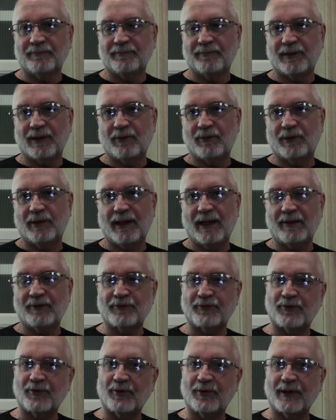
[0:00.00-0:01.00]
Now when I
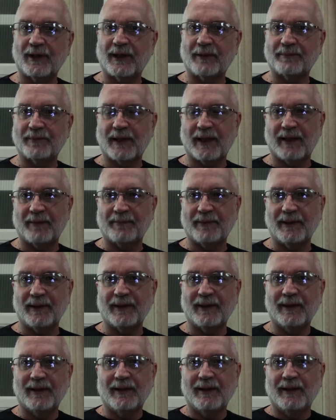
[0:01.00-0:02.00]
was growing up
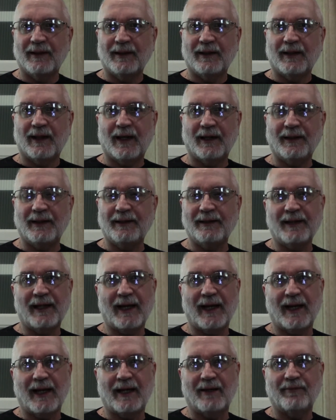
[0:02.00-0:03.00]
camping I didn't
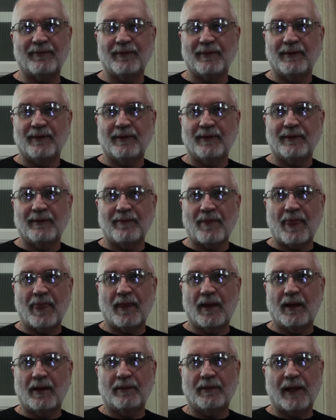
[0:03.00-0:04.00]
have
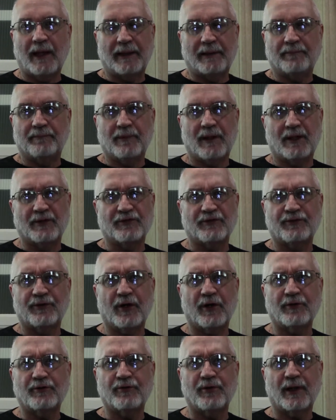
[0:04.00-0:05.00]
like a
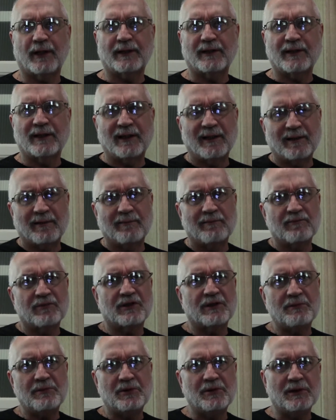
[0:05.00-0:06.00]
Star Trek
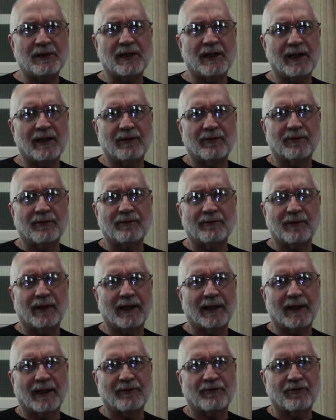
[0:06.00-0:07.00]
communicator
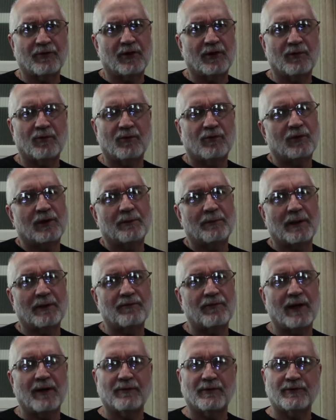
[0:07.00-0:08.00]
like I saw one of my
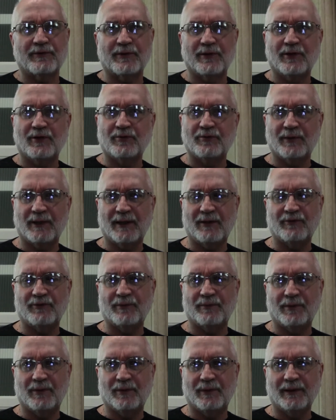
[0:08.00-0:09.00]
favorite shows when I was a
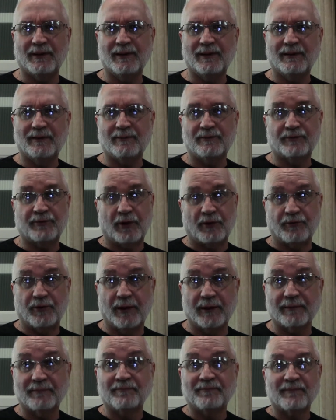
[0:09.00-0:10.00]
boy, Star
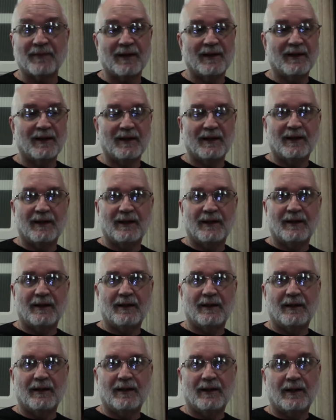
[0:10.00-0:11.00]
Trek.
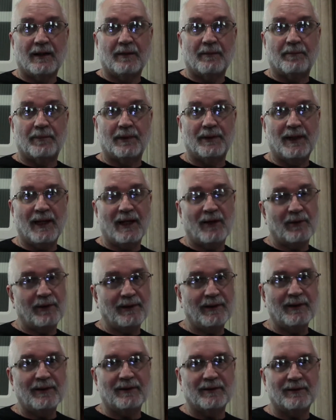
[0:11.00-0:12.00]
But now we
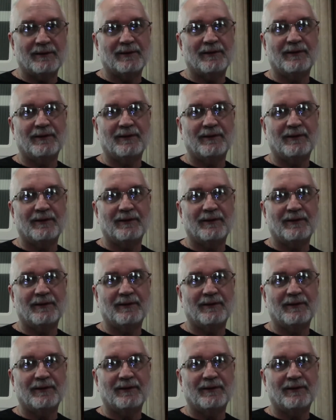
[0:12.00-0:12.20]
do.